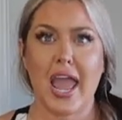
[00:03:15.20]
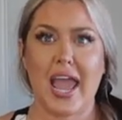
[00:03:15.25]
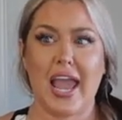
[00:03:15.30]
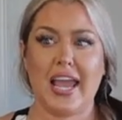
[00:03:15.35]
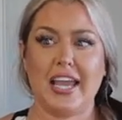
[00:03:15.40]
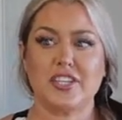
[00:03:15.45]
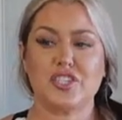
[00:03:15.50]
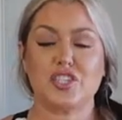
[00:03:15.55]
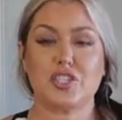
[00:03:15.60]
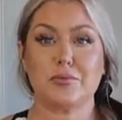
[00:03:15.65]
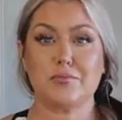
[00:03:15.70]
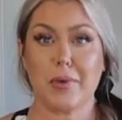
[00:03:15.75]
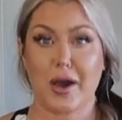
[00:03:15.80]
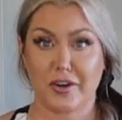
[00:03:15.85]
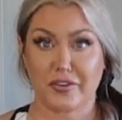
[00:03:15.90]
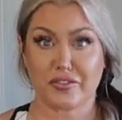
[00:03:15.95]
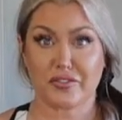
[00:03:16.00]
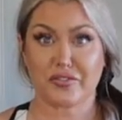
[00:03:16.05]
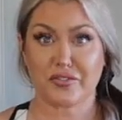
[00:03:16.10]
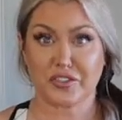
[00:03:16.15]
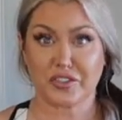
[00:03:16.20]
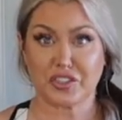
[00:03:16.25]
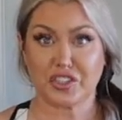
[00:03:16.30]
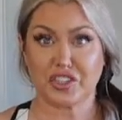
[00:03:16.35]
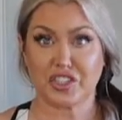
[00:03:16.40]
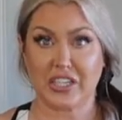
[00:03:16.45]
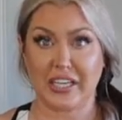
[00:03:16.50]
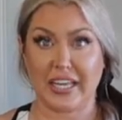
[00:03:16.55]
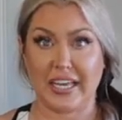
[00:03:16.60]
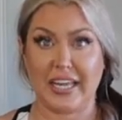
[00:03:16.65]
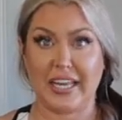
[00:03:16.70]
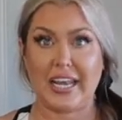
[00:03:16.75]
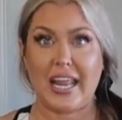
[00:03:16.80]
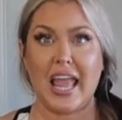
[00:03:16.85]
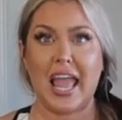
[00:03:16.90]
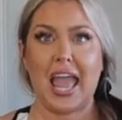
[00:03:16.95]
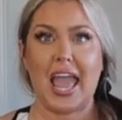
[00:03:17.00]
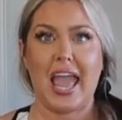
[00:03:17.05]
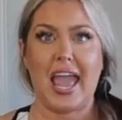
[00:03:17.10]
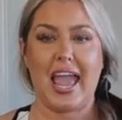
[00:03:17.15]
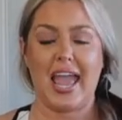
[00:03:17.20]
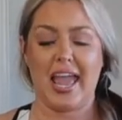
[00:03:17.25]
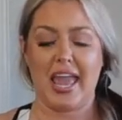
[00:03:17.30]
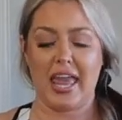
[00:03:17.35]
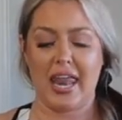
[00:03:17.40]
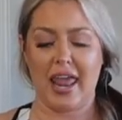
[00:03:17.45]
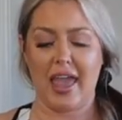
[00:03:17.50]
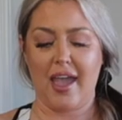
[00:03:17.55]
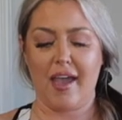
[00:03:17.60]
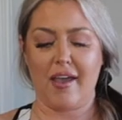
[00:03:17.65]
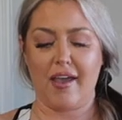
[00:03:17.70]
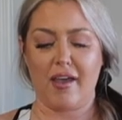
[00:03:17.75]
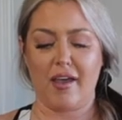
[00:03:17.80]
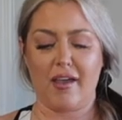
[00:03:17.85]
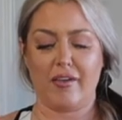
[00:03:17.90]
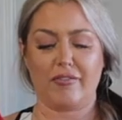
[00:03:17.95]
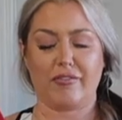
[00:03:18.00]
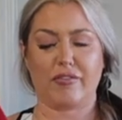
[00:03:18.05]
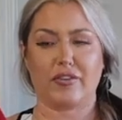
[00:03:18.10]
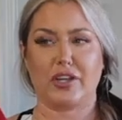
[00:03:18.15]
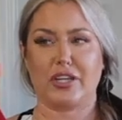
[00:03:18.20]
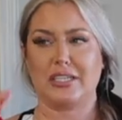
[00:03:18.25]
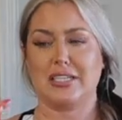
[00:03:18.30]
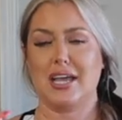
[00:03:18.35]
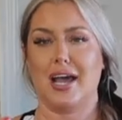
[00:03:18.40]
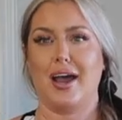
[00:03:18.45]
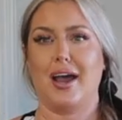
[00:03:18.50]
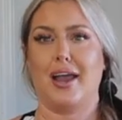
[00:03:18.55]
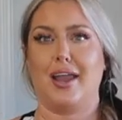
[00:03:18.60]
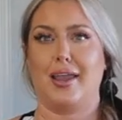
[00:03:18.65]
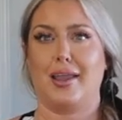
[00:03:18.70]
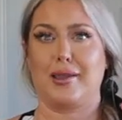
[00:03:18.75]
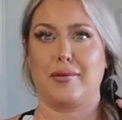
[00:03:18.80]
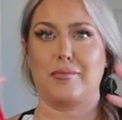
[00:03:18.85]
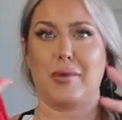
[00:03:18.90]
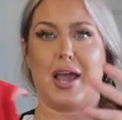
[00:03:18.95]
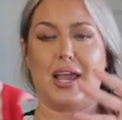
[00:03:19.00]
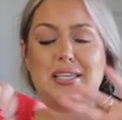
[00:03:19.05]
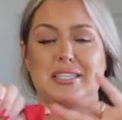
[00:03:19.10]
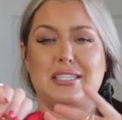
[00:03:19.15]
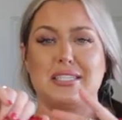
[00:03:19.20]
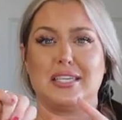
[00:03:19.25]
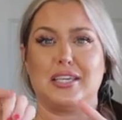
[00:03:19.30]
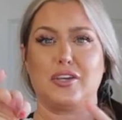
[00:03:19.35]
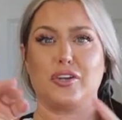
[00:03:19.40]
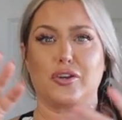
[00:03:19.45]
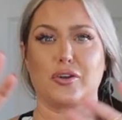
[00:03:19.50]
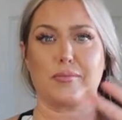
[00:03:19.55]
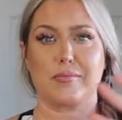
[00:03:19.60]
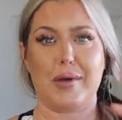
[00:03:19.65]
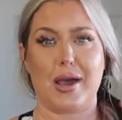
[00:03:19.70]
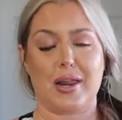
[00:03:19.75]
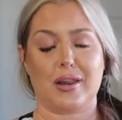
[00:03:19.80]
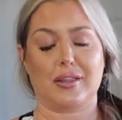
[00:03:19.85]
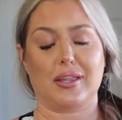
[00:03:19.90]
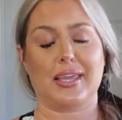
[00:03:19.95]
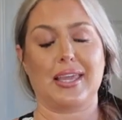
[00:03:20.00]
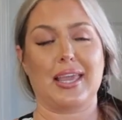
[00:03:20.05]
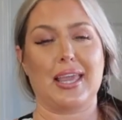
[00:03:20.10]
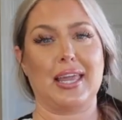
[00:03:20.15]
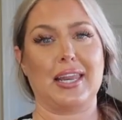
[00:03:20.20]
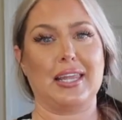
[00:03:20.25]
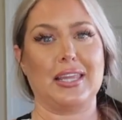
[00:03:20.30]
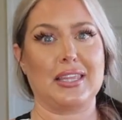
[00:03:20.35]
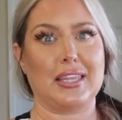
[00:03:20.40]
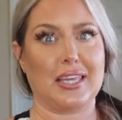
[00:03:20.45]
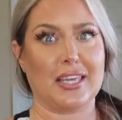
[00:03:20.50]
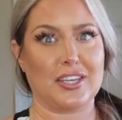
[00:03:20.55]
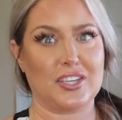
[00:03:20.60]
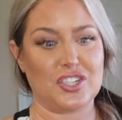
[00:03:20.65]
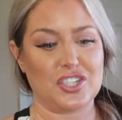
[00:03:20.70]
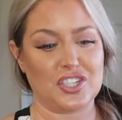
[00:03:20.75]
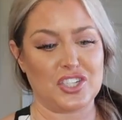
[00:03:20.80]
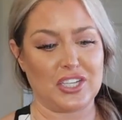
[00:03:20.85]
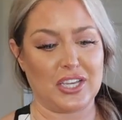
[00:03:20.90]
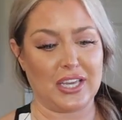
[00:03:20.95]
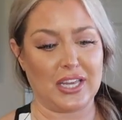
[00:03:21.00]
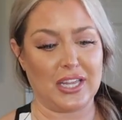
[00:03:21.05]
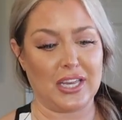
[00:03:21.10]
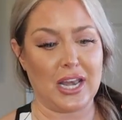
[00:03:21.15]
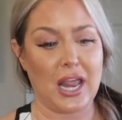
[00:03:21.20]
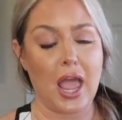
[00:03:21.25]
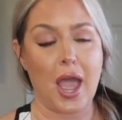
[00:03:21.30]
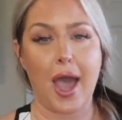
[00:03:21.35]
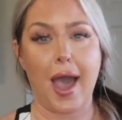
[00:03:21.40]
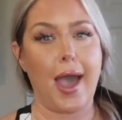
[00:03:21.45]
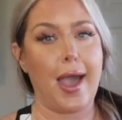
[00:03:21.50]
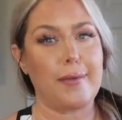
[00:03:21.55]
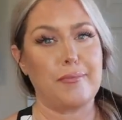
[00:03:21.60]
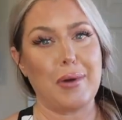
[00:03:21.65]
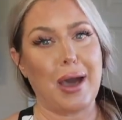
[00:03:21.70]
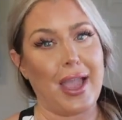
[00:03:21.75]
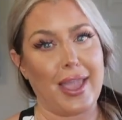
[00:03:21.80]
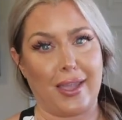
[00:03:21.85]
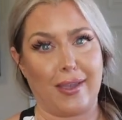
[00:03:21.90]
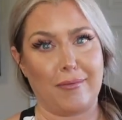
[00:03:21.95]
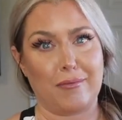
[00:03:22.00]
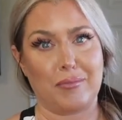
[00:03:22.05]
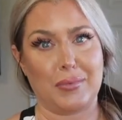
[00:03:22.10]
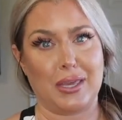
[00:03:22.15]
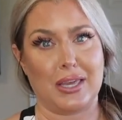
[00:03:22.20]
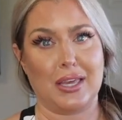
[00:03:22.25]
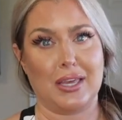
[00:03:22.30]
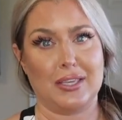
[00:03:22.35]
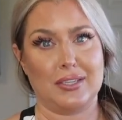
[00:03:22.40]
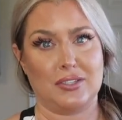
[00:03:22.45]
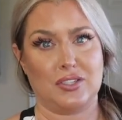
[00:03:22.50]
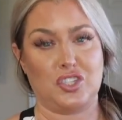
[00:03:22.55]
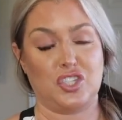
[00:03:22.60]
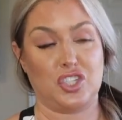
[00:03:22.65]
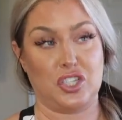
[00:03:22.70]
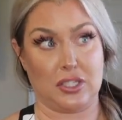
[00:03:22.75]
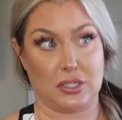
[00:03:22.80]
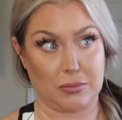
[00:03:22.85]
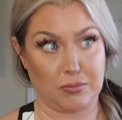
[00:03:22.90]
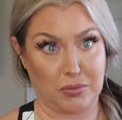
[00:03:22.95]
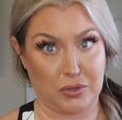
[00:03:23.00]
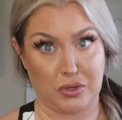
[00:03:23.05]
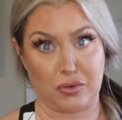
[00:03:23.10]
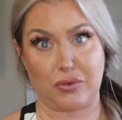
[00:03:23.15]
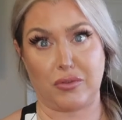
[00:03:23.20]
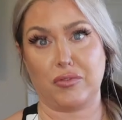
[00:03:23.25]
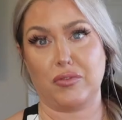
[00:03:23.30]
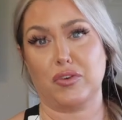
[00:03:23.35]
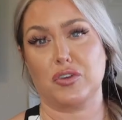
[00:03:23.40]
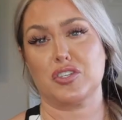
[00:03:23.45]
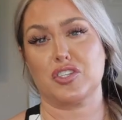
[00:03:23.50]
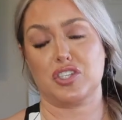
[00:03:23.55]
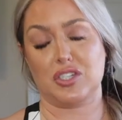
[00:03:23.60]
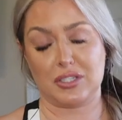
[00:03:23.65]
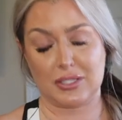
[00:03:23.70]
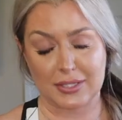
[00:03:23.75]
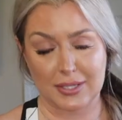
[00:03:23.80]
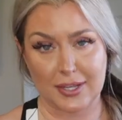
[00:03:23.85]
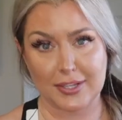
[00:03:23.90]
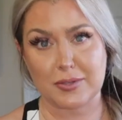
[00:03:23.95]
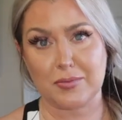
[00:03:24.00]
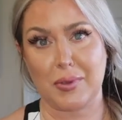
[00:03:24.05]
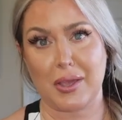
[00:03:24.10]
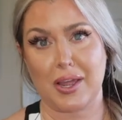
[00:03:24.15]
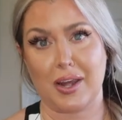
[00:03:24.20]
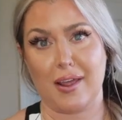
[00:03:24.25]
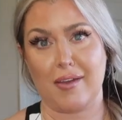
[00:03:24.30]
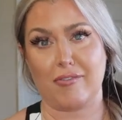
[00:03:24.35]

and she models for Shein. And every time I see her modeling anything at Shein, I buy it because she is beautiful and she sells me on